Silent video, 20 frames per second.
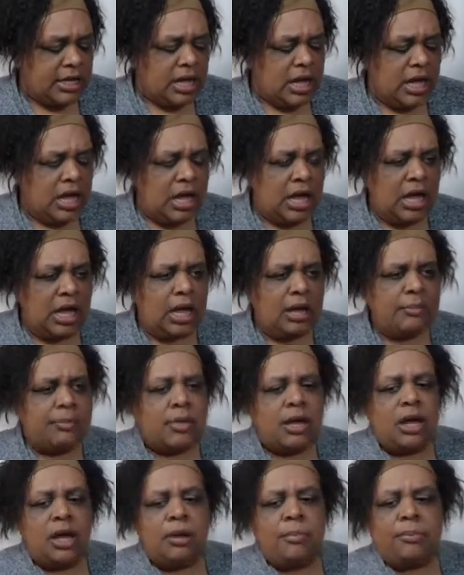
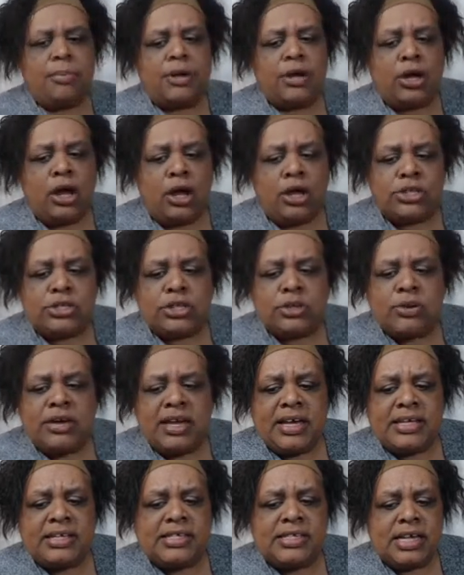Um, but also
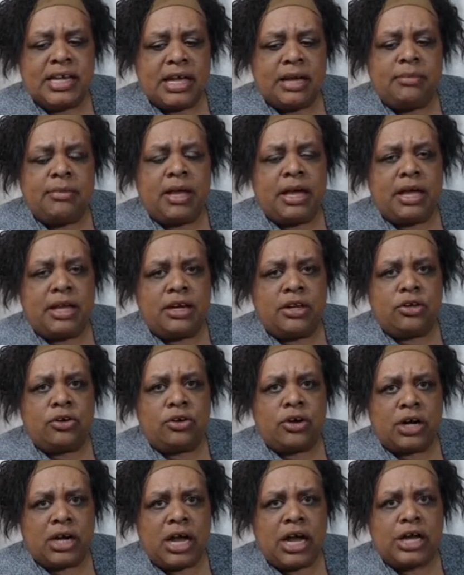examine
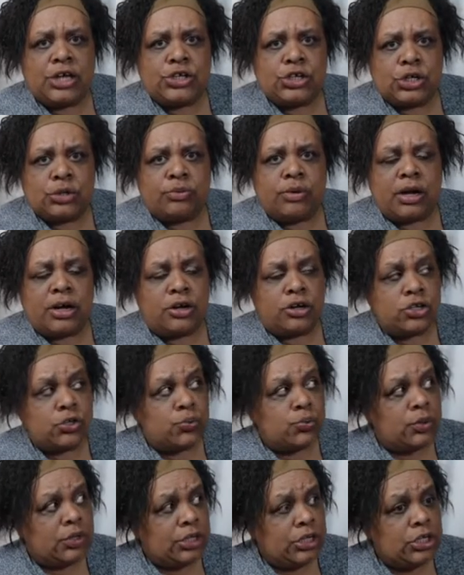your Akashic records.
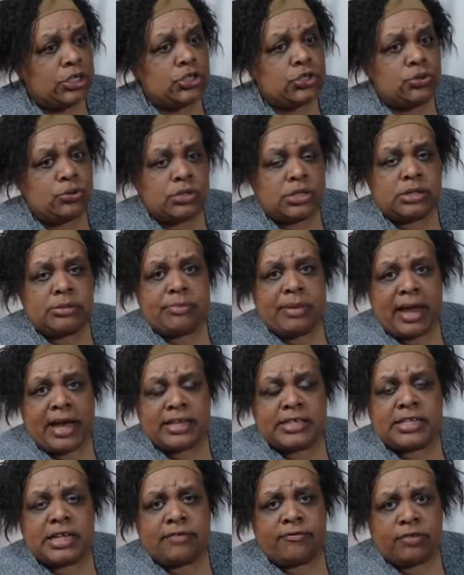Really do some
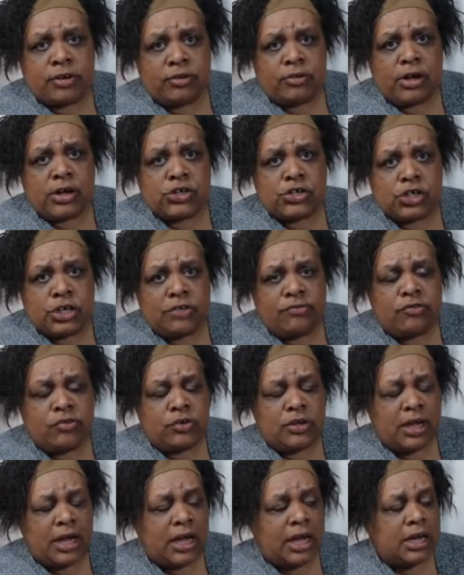past life regression if you
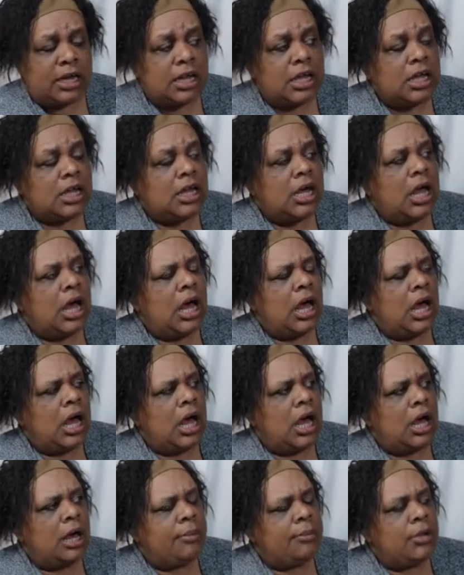can.
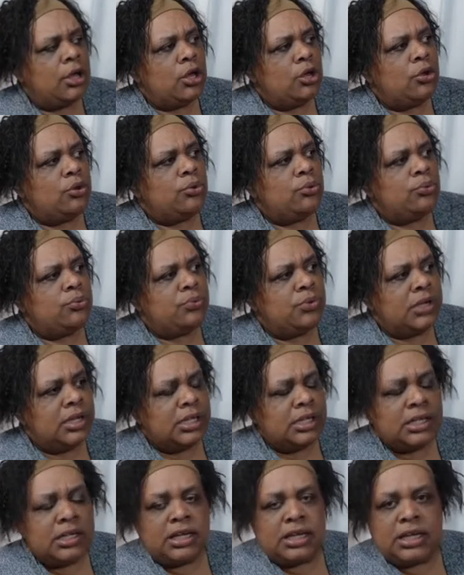Um,
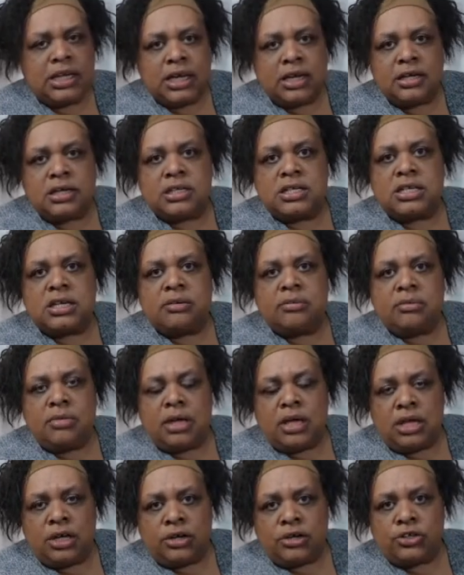really get some
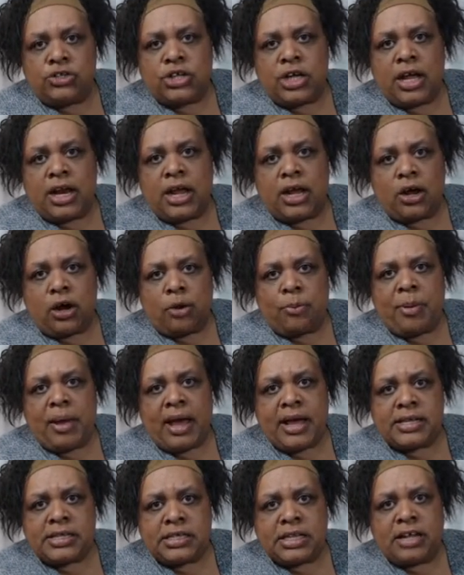energetic or
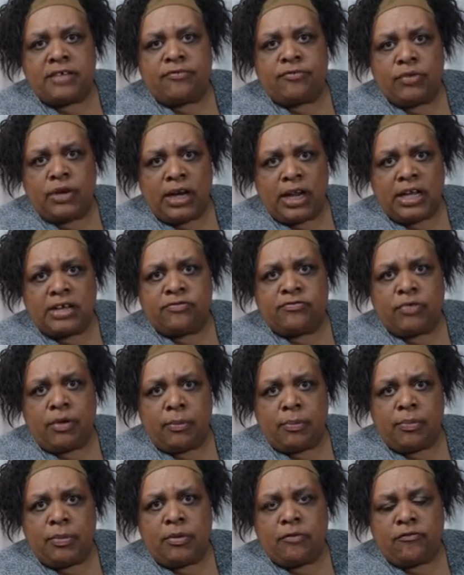past life readings
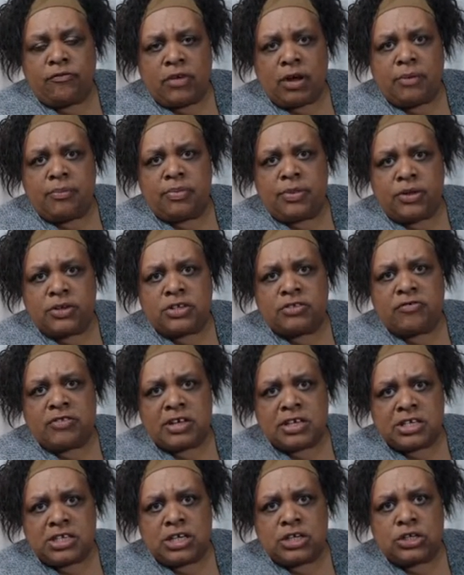from from those of
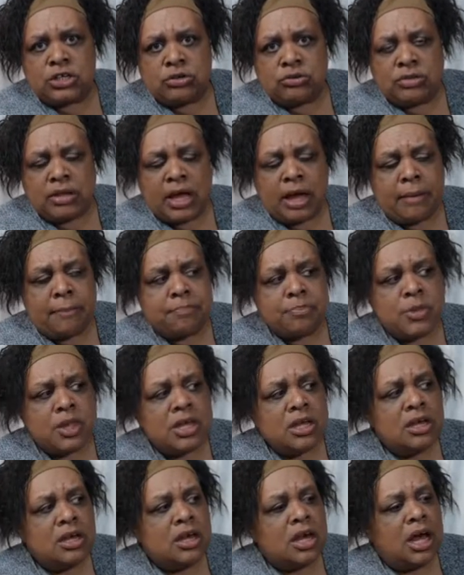us that do them.
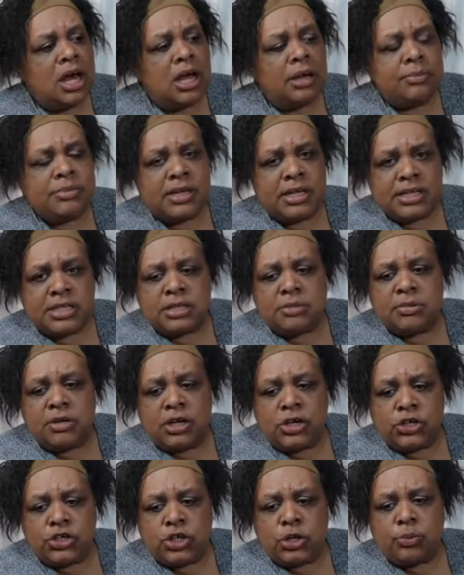Um, get some
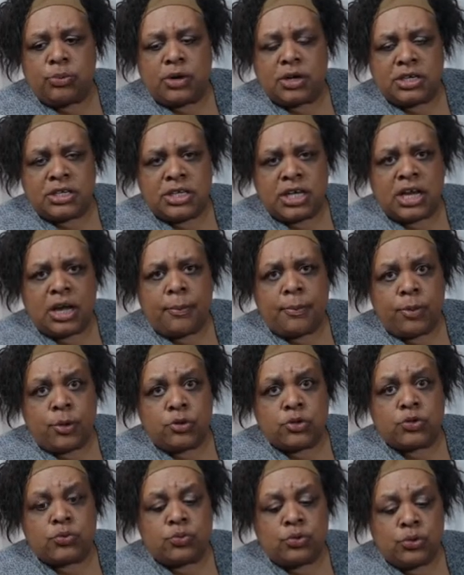energy work, dig up
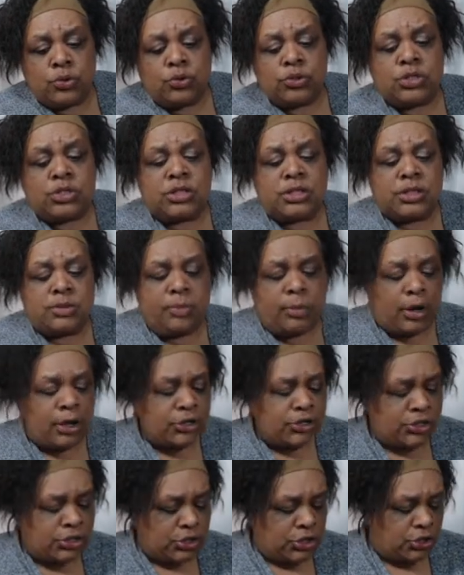those roots.
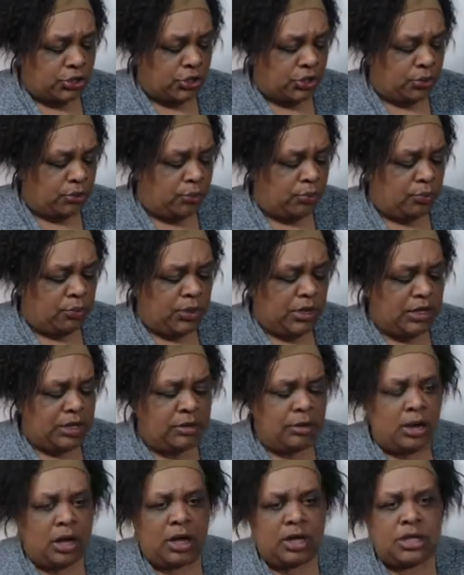March is a good week,
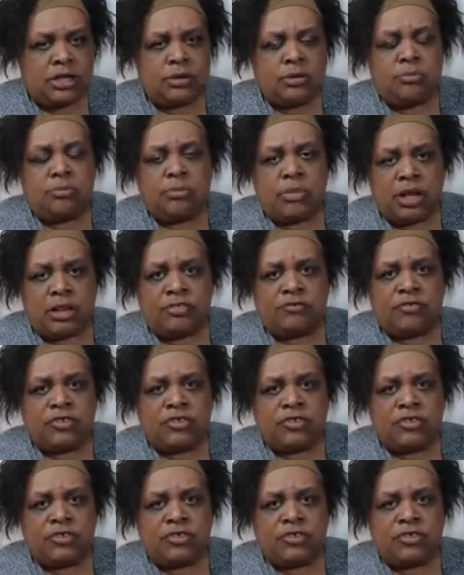uh, month